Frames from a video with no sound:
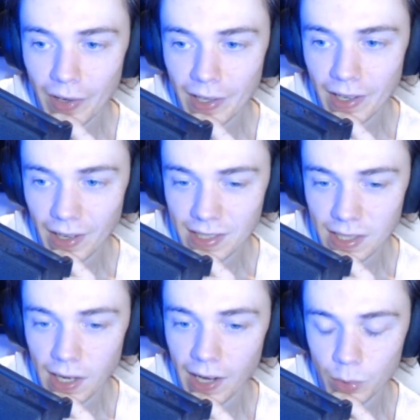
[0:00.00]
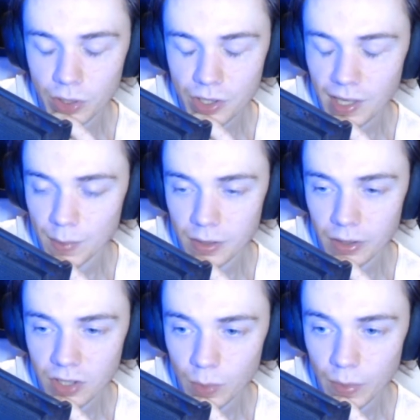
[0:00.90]
and then 99 was absolutely
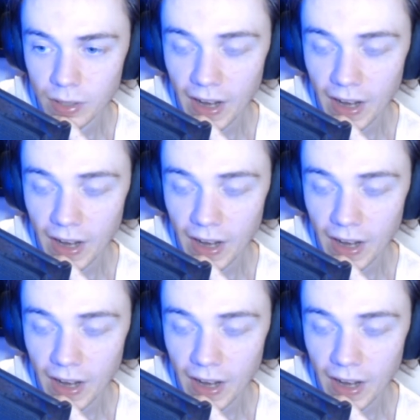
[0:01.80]
stupid.